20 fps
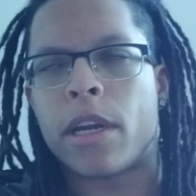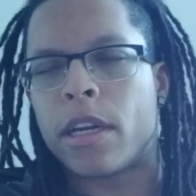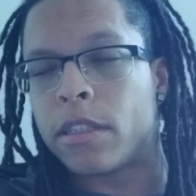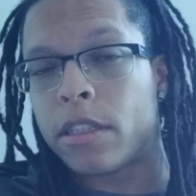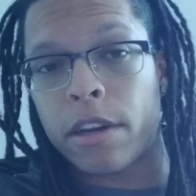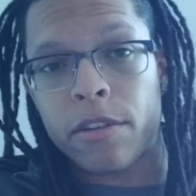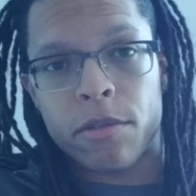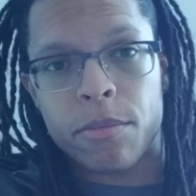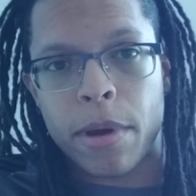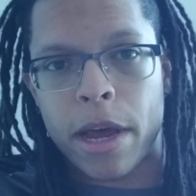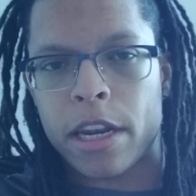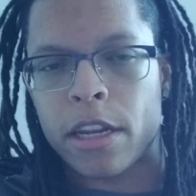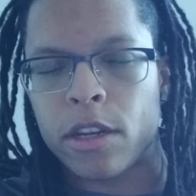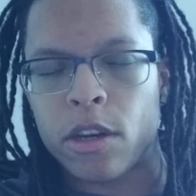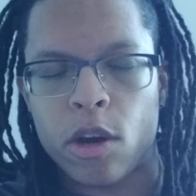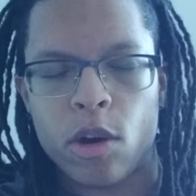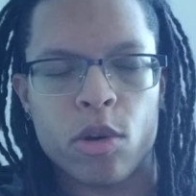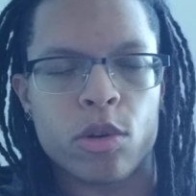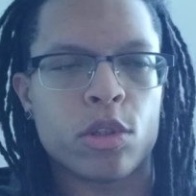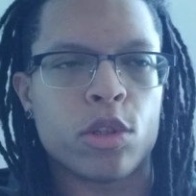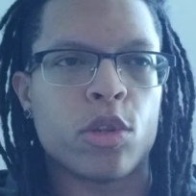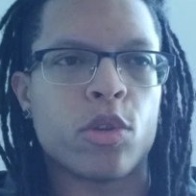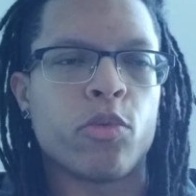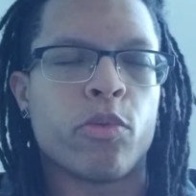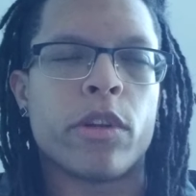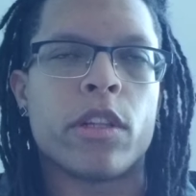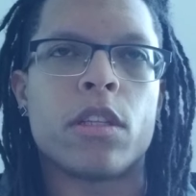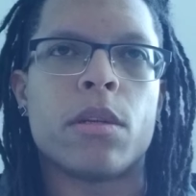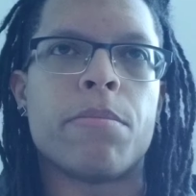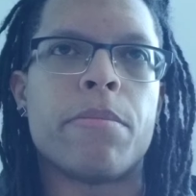But as everybody knows, you
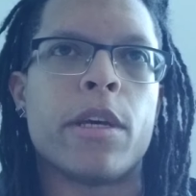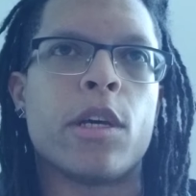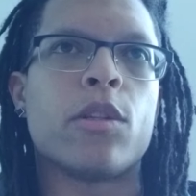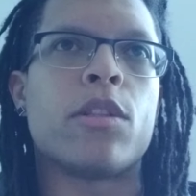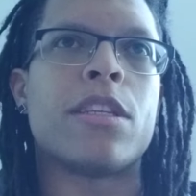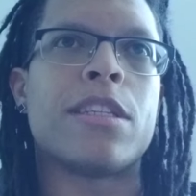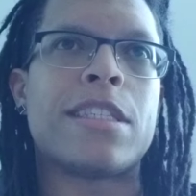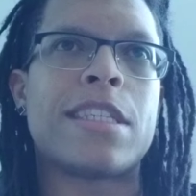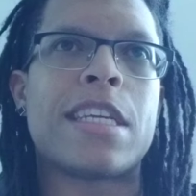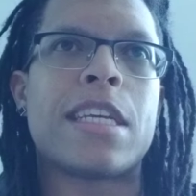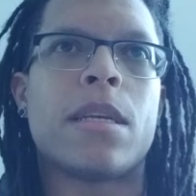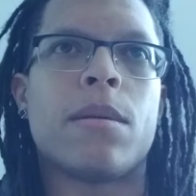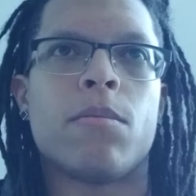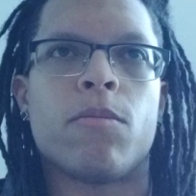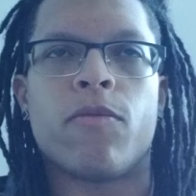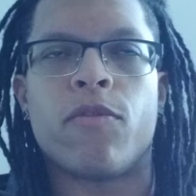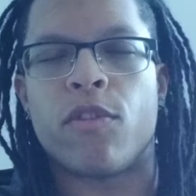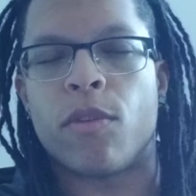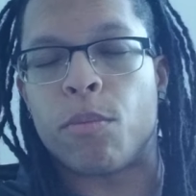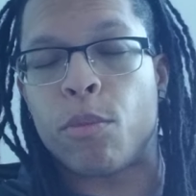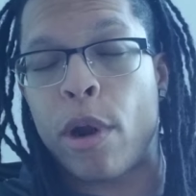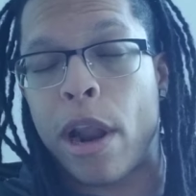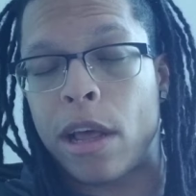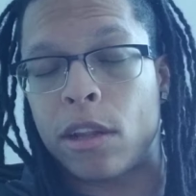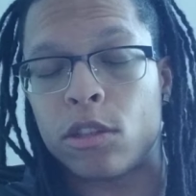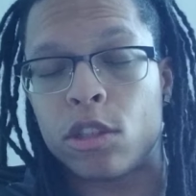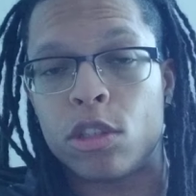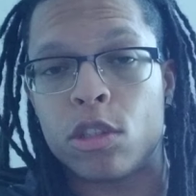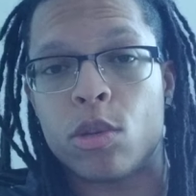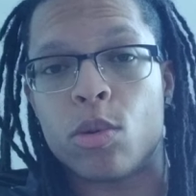really build the team from
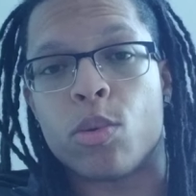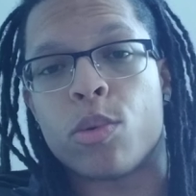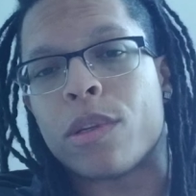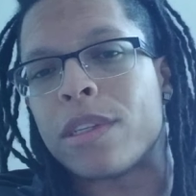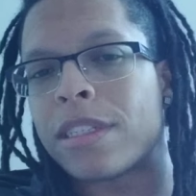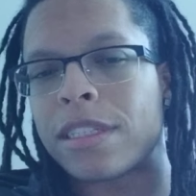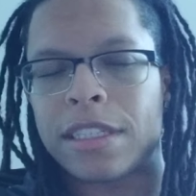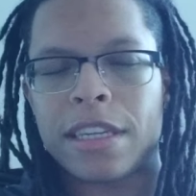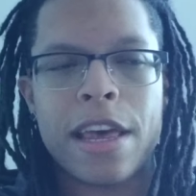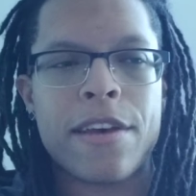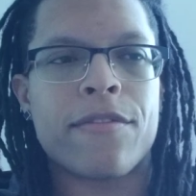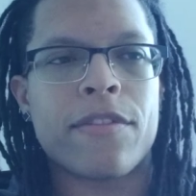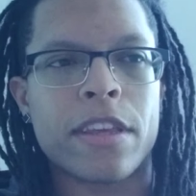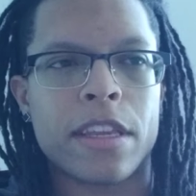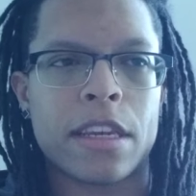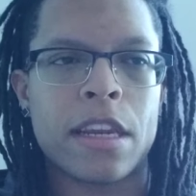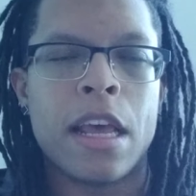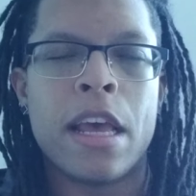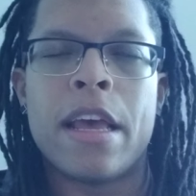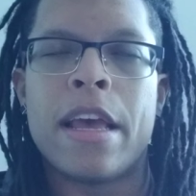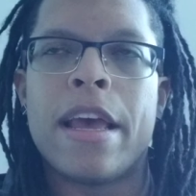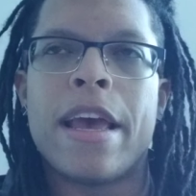rounds 2 to 7.